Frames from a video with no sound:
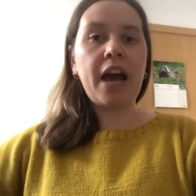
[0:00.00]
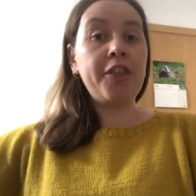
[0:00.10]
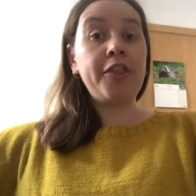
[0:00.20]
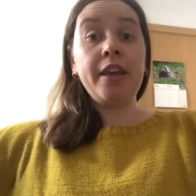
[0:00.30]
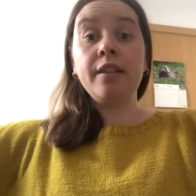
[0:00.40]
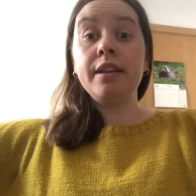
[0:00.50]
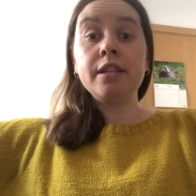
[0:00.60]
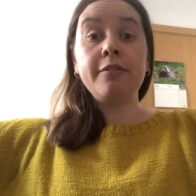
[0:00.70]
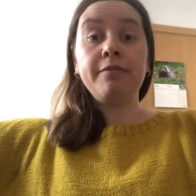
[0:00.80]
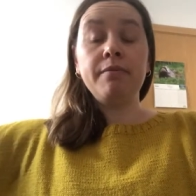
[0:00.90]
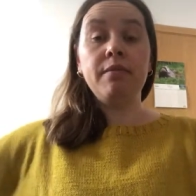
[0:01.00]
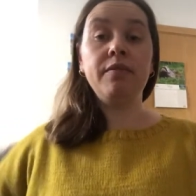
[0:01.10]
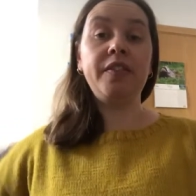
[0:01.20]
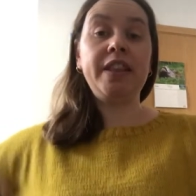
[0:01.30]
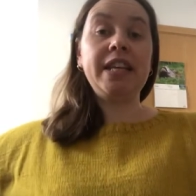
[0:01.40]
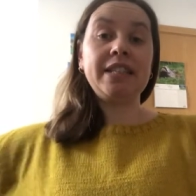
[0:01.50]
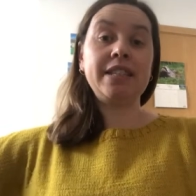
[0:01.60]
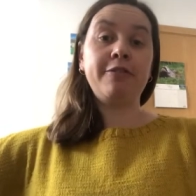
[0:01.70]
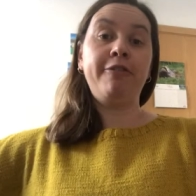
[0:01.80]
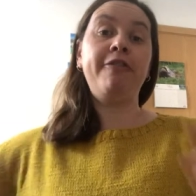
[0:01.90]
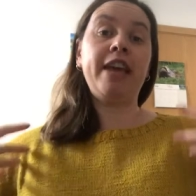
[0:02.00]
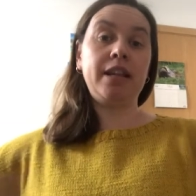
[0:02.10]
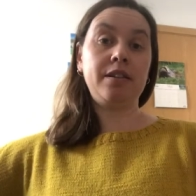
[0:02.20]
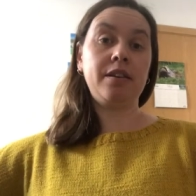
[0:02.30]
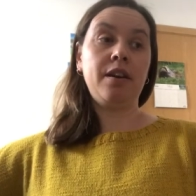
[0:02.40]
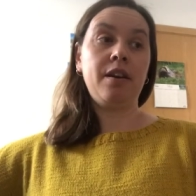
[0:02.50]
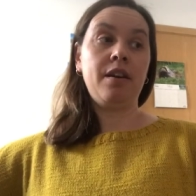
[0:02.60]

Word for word: I think this, this fit